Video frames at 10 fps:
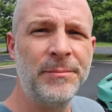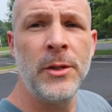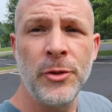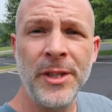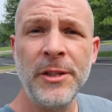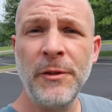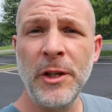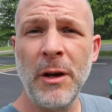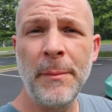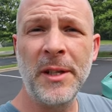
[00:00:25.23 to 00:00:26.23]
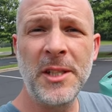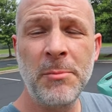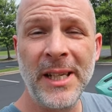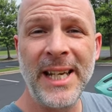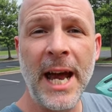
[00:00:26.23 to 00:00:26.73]
So in this video, I'm gonna
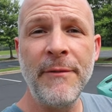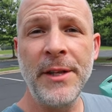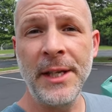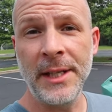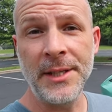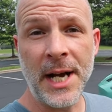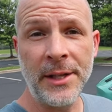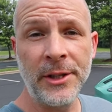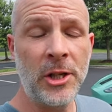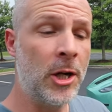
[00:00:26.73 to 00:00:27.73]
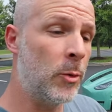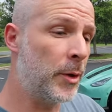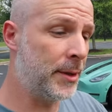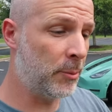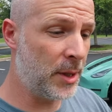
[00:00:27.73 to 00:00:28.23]
explain everything that's on the car,
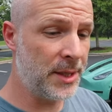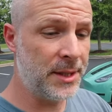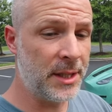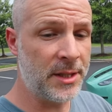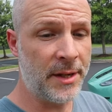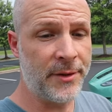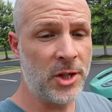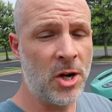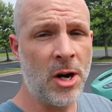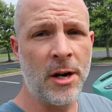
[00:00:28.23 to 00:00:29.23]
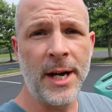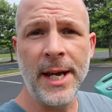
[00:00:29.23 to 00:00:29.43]
what the price is of the car,